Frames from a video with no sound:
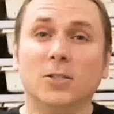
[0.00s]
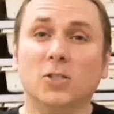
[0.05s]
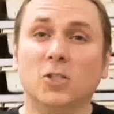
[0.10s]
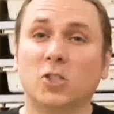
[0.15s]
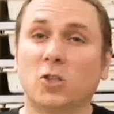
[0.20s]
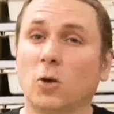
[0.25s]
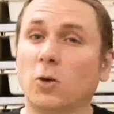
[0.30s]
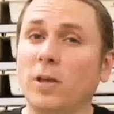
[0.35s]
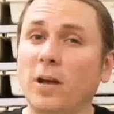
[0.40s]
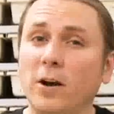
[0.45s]

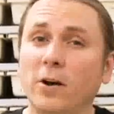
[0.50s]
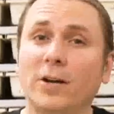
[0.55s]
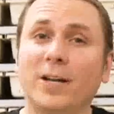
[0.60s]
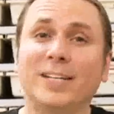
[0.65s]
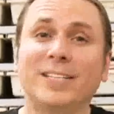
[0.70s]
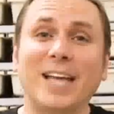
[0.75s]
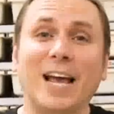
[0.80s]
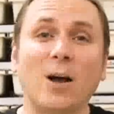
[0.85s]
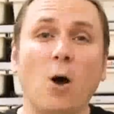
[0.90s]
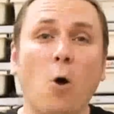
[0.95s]
So there it
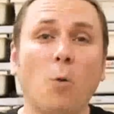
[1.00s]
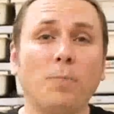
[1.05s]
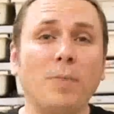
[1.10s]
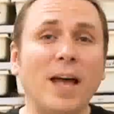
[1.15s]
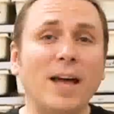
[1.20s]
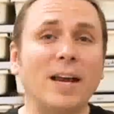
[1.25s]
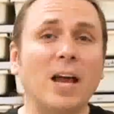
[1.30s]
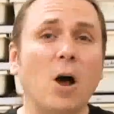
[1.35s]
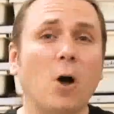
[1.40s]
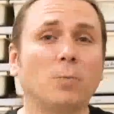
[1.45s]
is. I hope
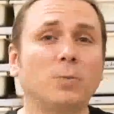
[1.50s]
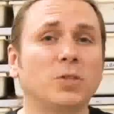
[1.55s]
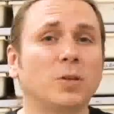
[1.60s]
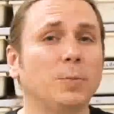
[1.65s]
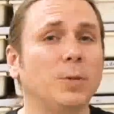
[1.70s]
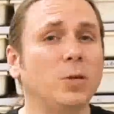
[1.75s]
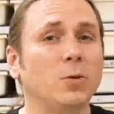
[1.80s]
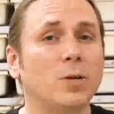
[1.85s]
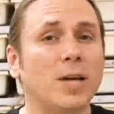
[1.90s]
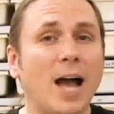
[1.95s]
that helps
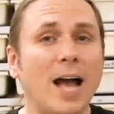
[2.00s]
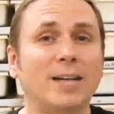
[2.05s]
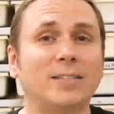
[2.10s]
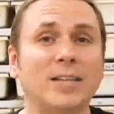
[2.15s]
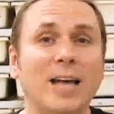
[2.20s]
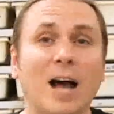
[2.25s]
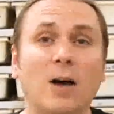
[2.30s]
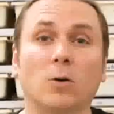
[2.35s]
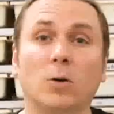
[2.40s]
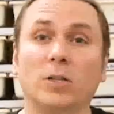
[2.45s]
some of you
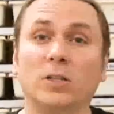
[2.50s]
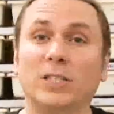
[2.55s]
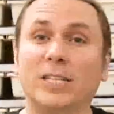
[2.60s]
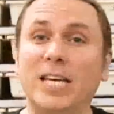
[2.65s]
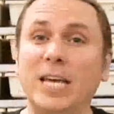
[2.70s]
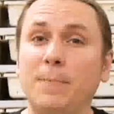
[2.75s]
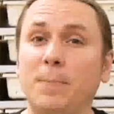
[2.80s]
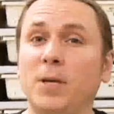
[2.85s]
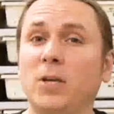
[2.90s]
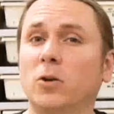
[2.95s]
guys out in
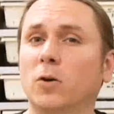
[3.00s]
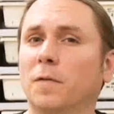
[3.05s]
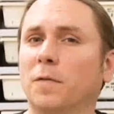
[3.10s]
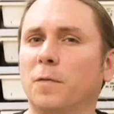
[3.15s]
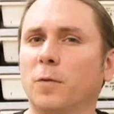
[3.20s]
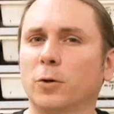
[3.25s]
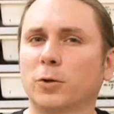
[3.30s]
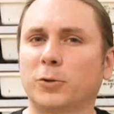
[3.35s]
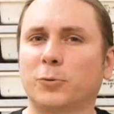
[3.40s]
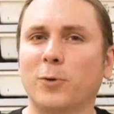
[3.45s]
keeping your
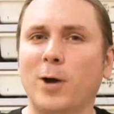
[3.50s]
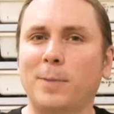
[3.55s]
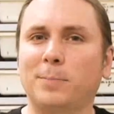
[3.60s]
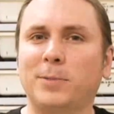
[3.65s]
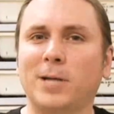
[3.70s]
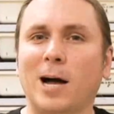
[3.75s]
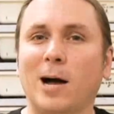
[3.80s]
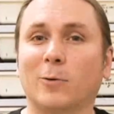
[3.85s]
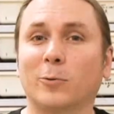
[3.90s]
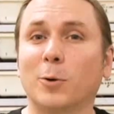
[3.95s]
first
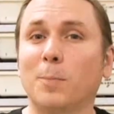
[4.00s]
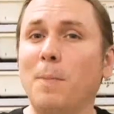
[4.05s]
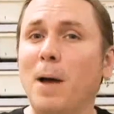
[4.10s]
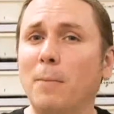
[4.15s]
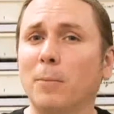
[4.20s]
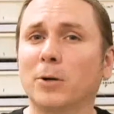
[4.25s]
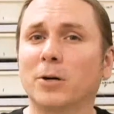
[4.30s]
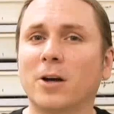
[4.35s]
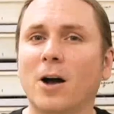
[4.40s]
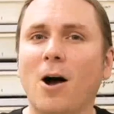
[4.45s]
reptile.
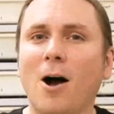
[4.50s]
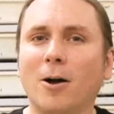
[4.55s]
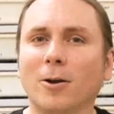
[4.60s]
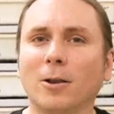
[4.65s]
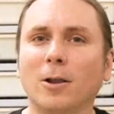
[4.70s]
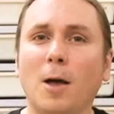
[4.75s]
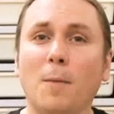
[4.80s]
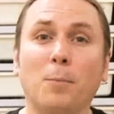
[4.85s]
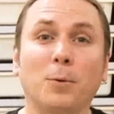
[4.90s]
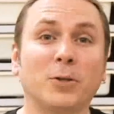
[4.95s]
Remember to
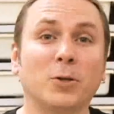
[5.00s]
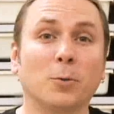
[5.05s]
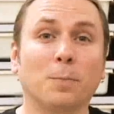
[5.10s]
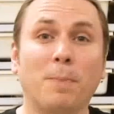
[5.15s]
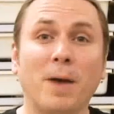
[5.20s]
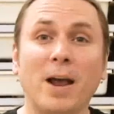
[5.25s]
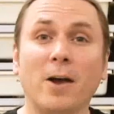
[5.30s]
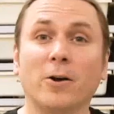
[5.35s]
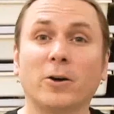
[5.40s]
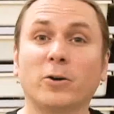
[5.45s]
huddle up with your
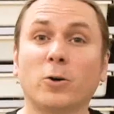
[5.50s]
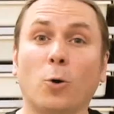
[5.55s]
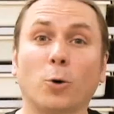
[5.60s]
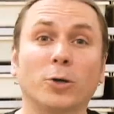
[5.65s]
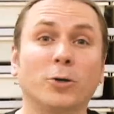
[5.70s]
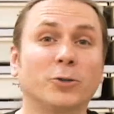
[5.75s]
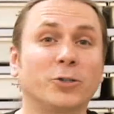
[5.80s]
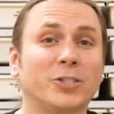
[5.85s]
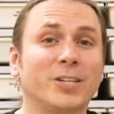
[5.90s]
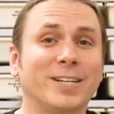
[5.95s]
parent or
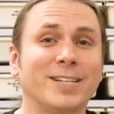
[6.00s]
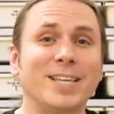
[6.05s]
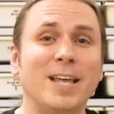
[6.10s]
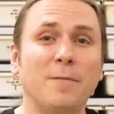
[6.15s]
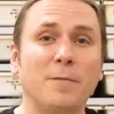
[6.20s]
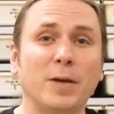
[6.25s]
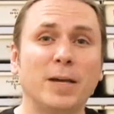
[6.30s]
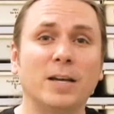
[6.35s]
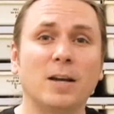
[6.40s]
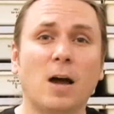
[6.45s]
your
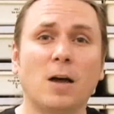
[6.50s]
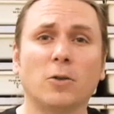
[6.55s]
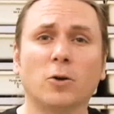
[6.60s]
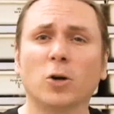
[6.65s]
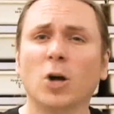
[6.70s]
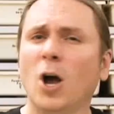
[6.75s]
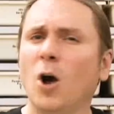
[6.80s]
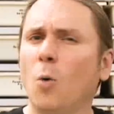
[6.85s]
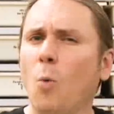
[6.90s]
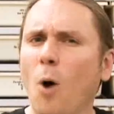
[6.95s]
significant
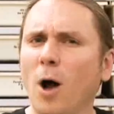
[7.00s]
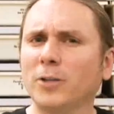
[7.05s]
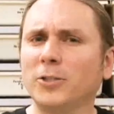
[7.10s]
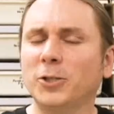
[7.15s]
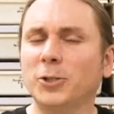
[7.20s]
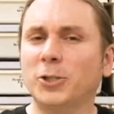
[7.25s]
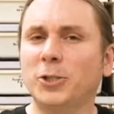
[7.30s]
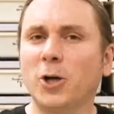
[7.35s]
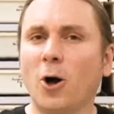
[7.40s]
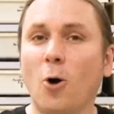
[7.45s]
other,
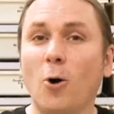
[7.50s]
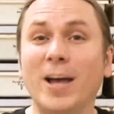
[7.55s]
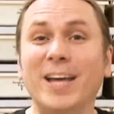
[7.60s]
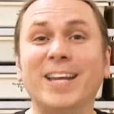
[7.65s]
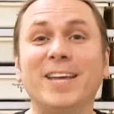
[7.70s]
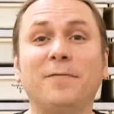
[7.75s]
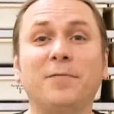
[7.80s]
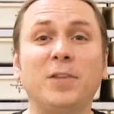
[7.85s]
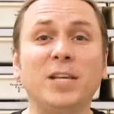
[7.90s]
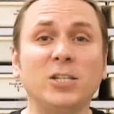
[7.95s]
watch a show,
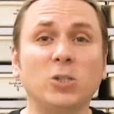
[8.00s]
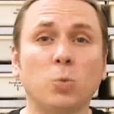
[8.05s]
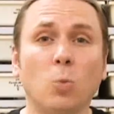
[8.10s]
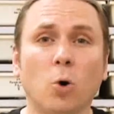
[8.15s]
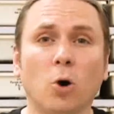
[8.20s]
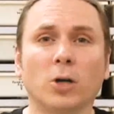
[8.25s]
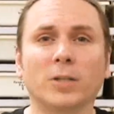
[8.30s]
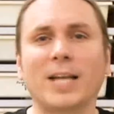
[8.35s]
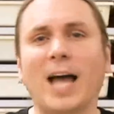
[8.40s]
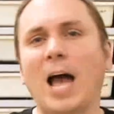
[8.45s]
and if this
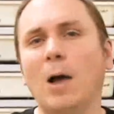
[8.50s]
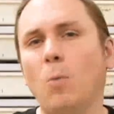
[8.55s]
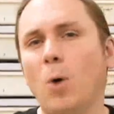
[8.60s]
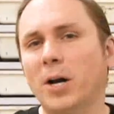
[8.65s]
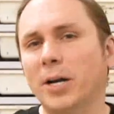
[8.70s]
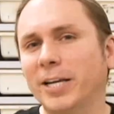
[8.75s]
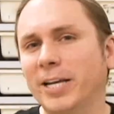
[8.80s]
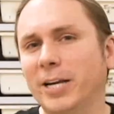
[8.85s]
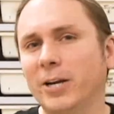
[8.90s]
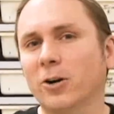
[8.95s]
worked, I
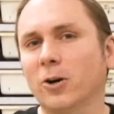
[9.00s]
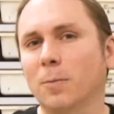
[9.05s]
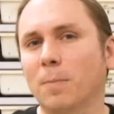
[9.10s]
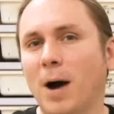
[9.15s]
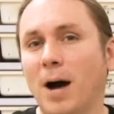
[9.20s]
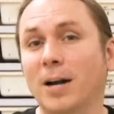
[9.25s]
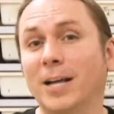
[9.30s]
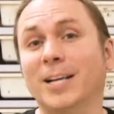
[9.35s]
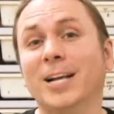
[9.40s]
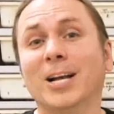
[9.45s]
want to hear
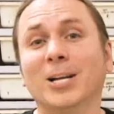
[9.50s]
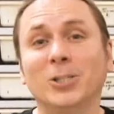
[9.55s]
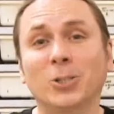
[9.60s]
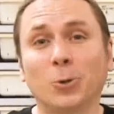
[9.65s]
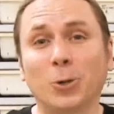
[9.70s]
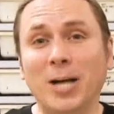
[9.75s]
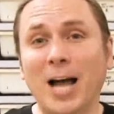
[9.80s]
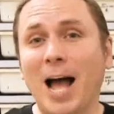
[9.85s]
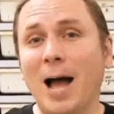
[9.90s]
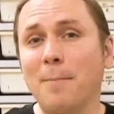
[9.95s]
about it.
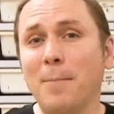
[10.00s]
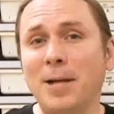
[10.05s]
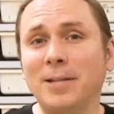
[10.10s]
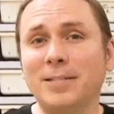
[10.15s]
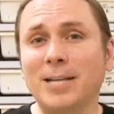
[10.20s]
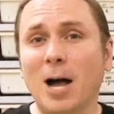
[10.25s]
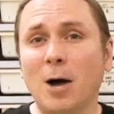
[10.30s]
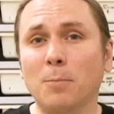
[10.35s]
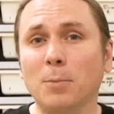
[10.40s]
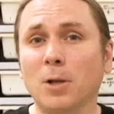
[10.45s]
So
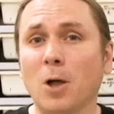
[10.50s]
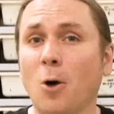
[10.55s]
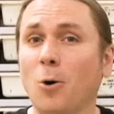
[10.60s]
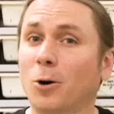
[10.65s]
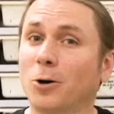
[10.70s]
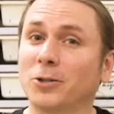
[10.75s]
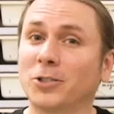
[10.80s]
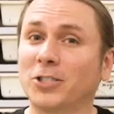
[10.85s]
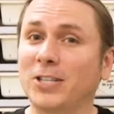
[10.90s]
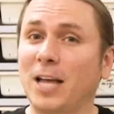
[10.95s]
comment down
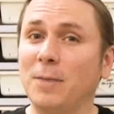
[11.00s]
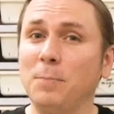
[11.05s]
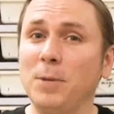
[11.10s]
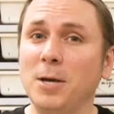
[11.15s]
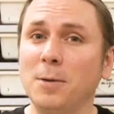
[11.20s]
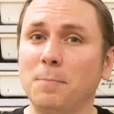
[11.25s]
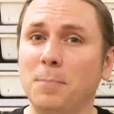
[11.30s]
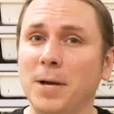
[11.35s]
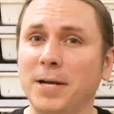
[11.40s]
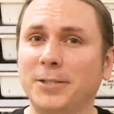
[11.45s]
below or send
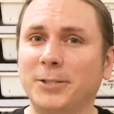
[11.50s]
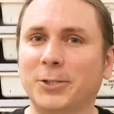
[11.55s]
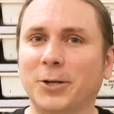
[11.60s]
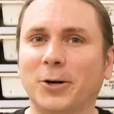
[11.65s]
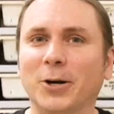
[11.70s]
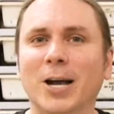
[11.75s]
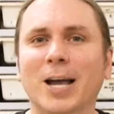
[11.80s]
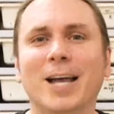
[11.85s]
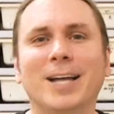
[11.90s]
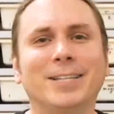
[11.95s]
me a
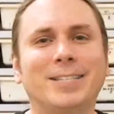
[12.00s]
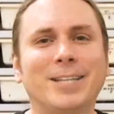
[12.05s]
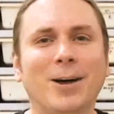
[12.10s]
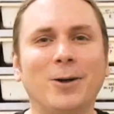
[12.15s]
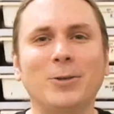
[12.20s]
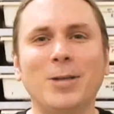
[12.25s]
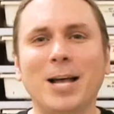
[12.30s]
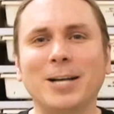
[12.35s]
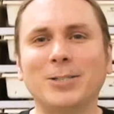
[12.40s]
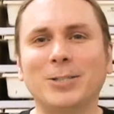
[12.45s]
picture.
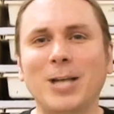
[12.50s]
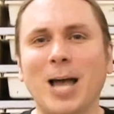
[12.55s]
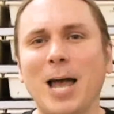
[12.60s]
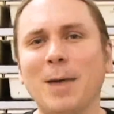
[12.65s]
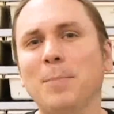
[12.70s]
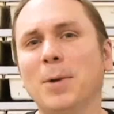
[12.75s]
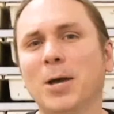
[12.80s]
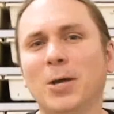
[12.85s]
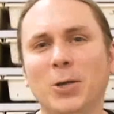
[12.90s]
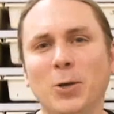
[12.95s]
Until next
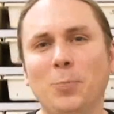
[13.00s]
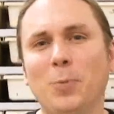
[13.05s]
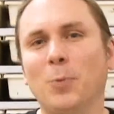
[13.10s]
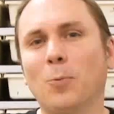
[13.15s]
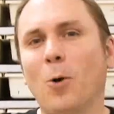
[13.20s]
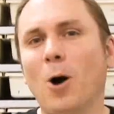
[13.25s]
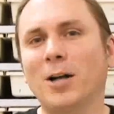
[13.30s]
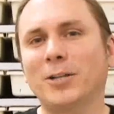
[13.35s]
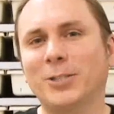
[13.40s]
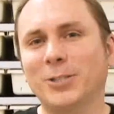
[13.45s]
time, you've
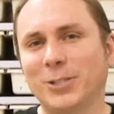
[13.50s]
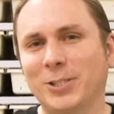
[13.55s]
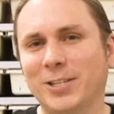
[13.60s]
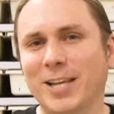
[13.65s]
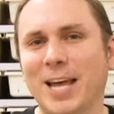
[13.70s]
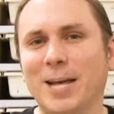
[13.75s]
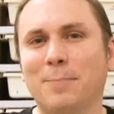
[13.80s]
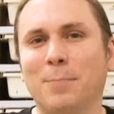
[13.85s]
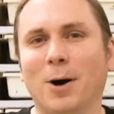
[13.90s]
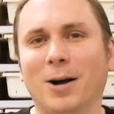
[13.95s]
been watching
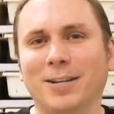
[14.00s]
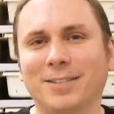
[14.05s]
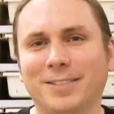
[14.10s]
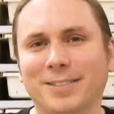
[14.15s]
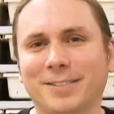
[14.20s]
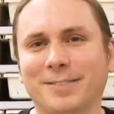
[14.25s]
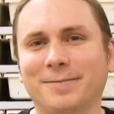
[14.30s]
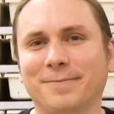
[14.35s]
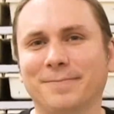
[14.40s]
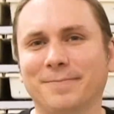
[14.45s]
Snake
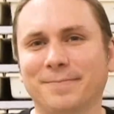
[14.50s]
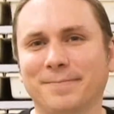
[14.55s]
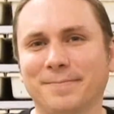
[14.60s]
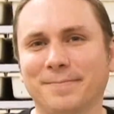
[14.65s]
Bites.